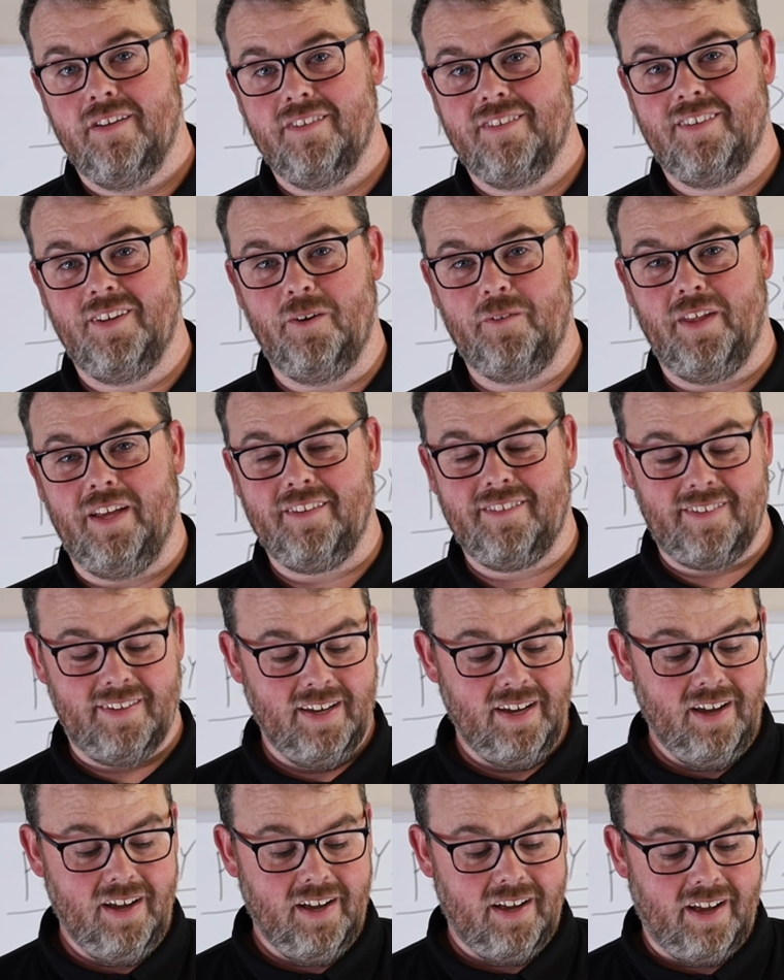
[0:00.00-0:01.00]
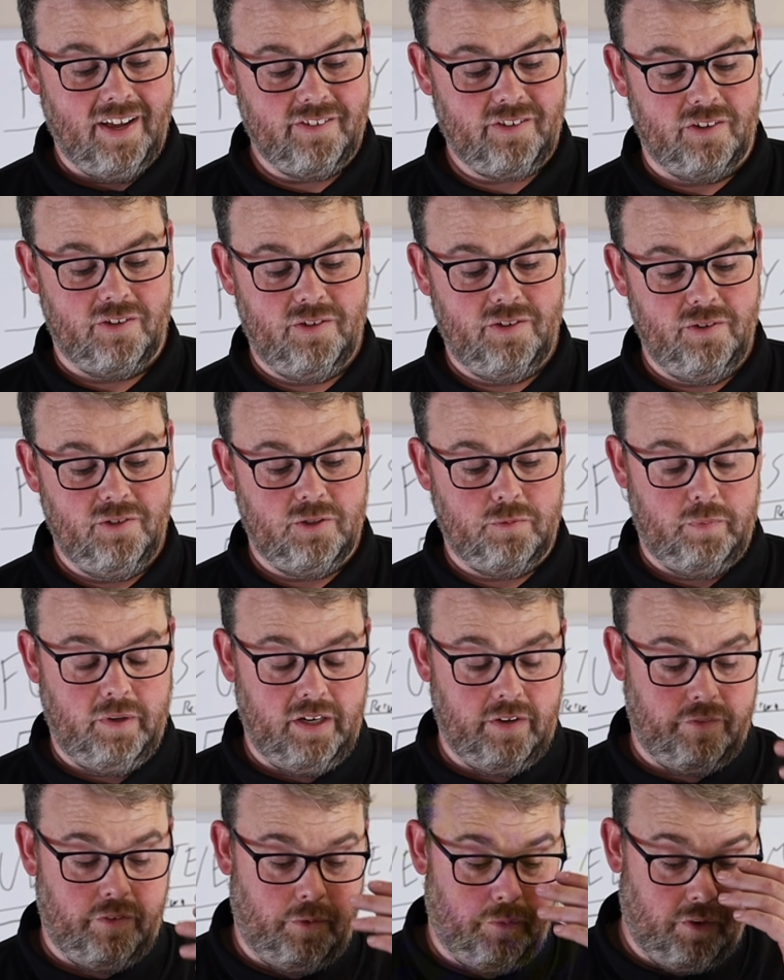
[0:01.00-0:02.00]
So that's a huge
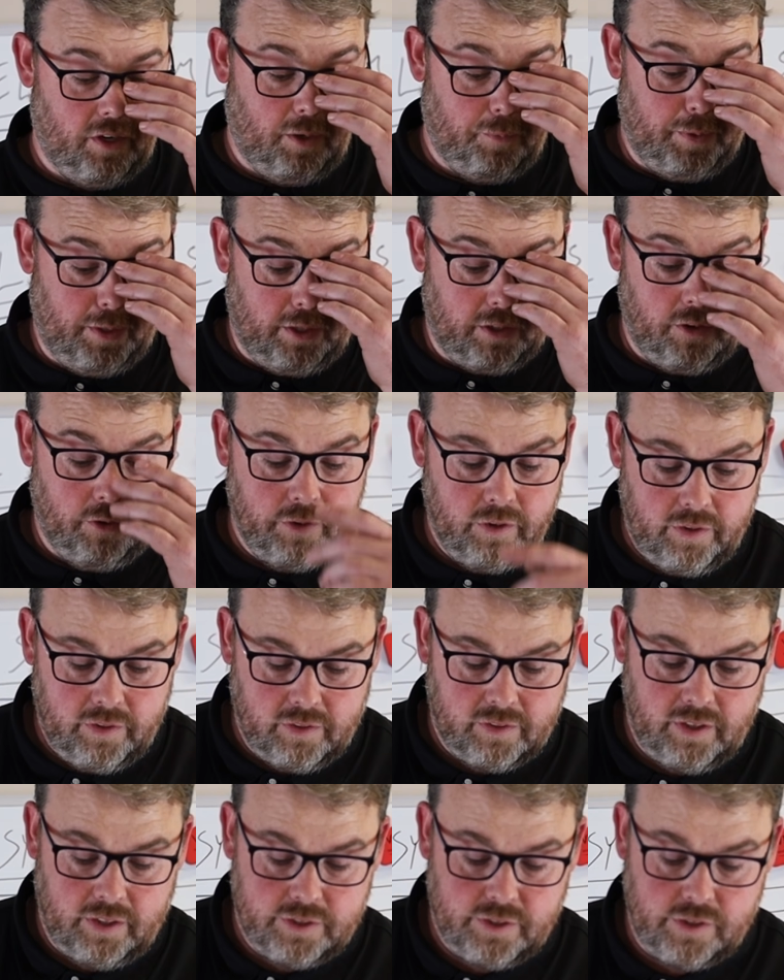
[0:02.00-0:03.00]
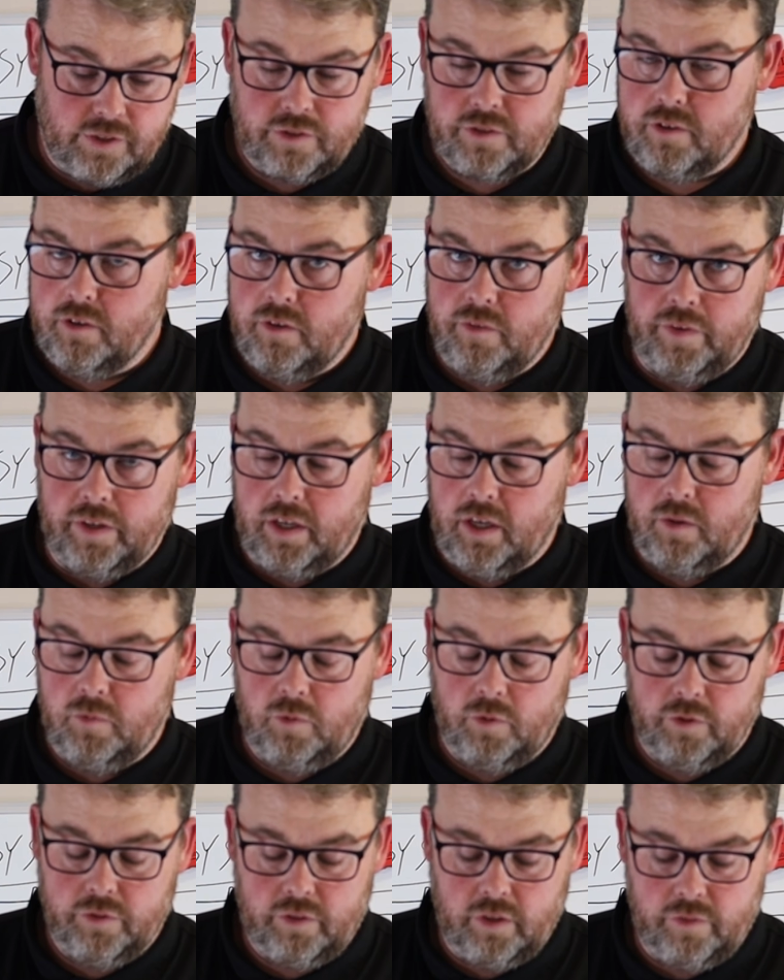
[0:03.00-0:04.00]
benefit. We're not be like, oh no, you touched the screw, we can't
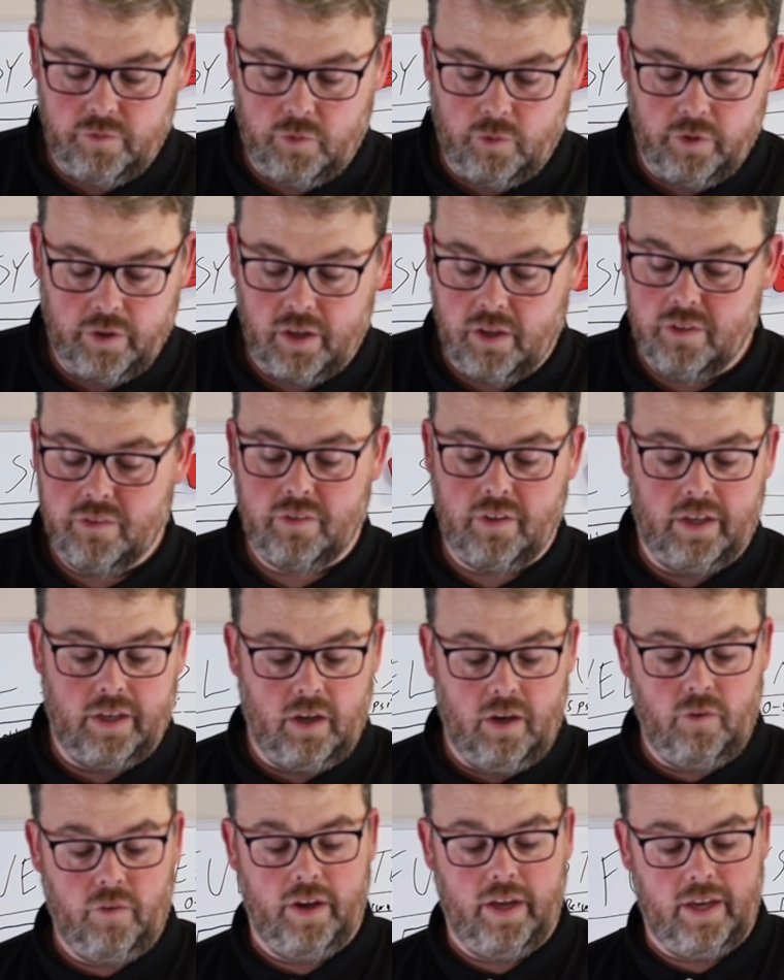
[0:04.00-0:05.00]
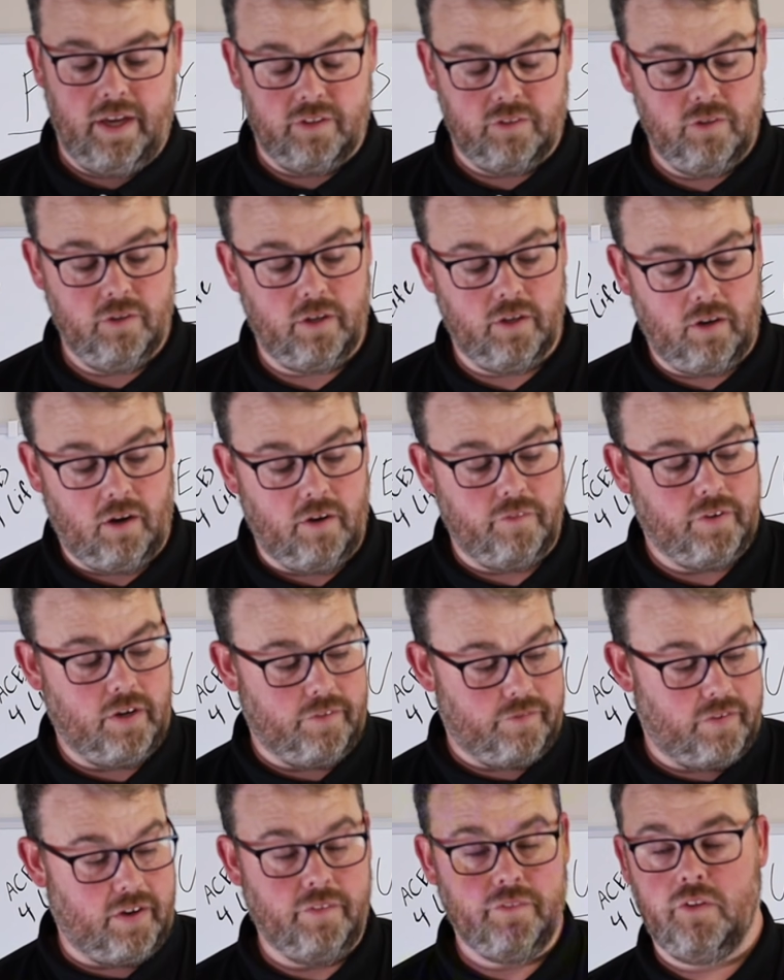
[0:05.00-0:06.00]
warranty it for you. It's like, oh hey, I took it off and
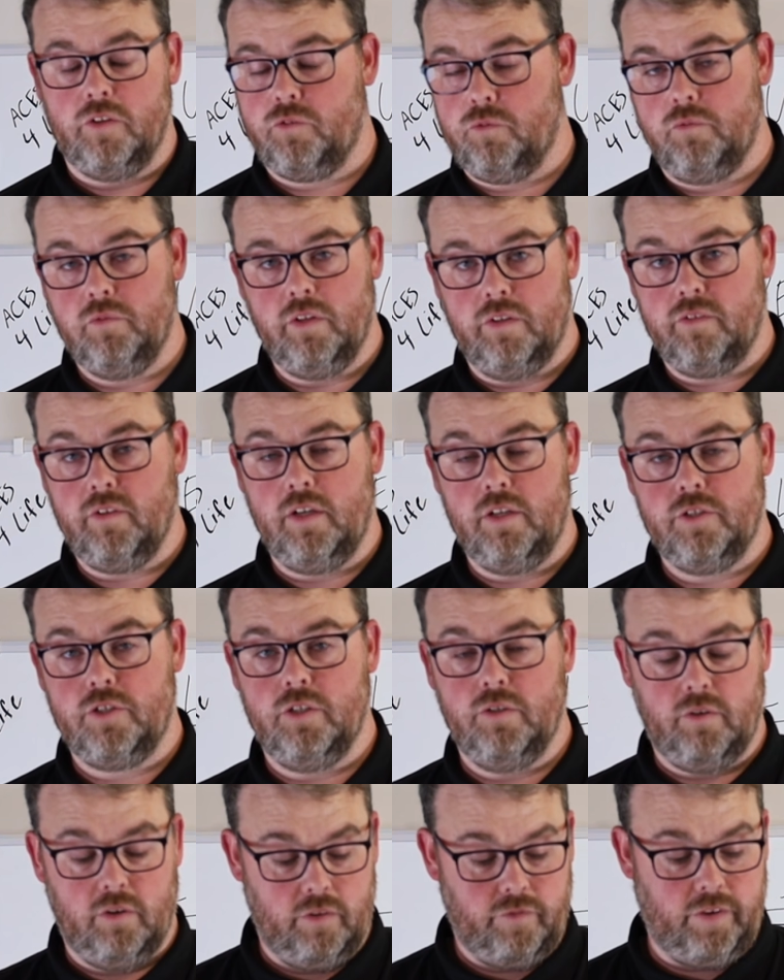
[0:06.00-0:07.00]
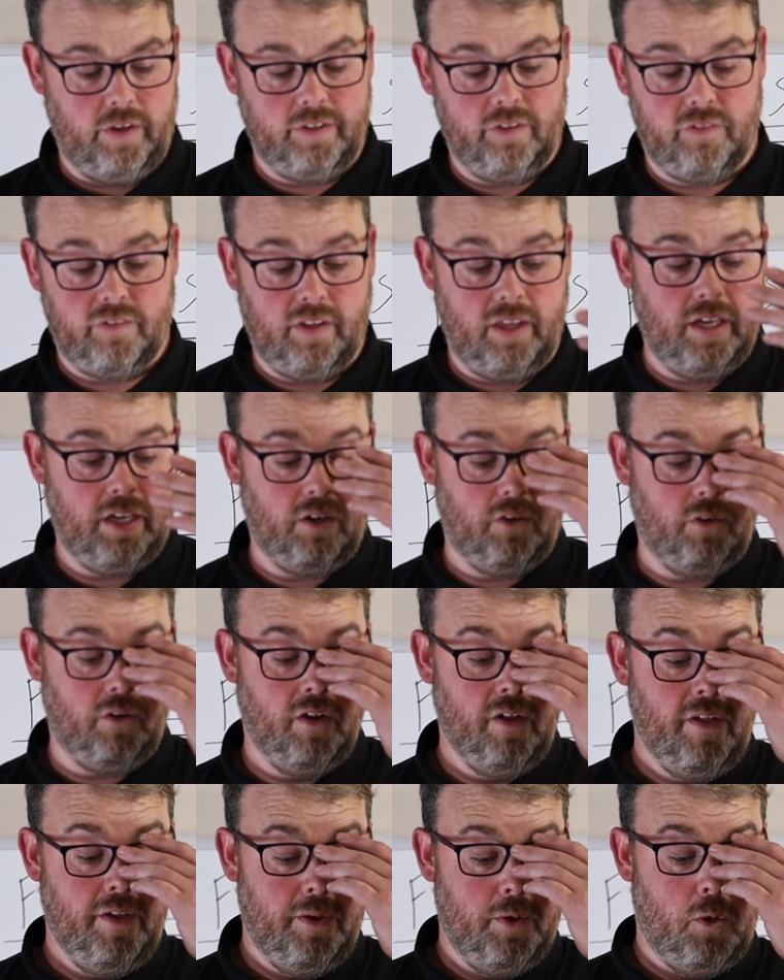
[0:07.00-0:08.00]
I found this issue, or I found this thing,
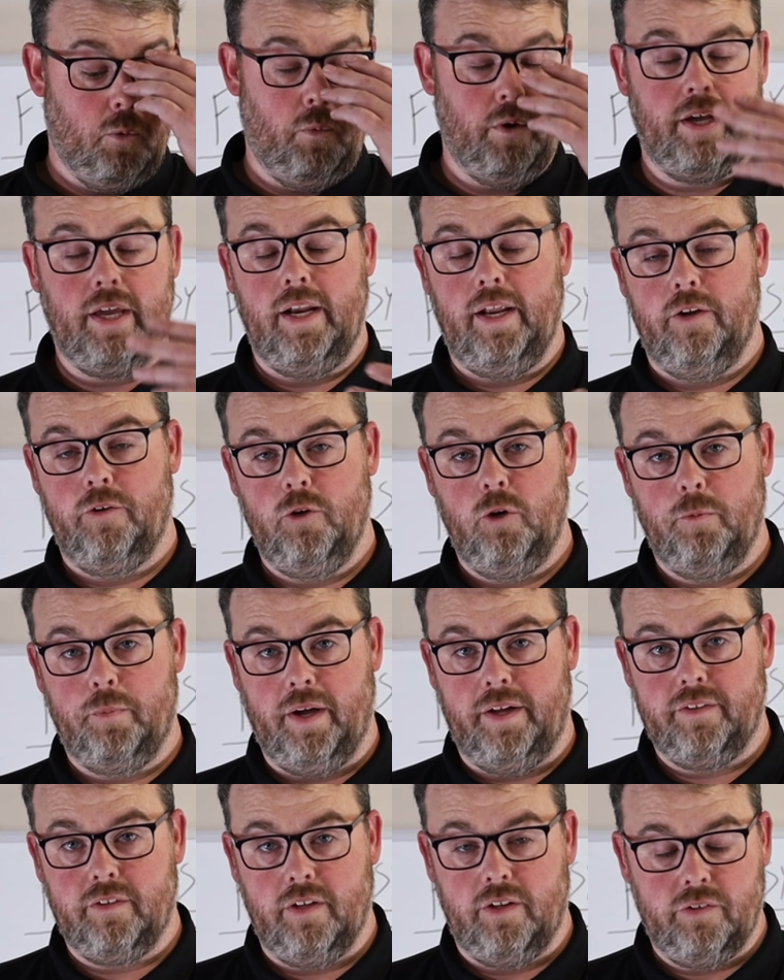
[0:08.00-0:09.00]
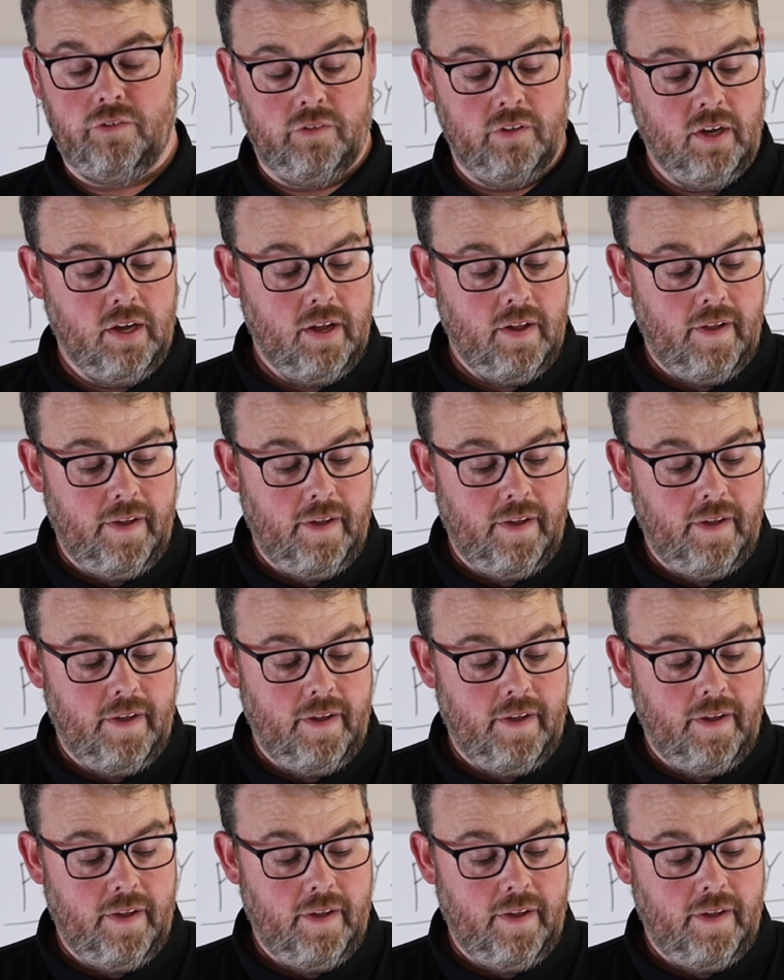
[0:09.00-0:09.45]
or what can I do about this?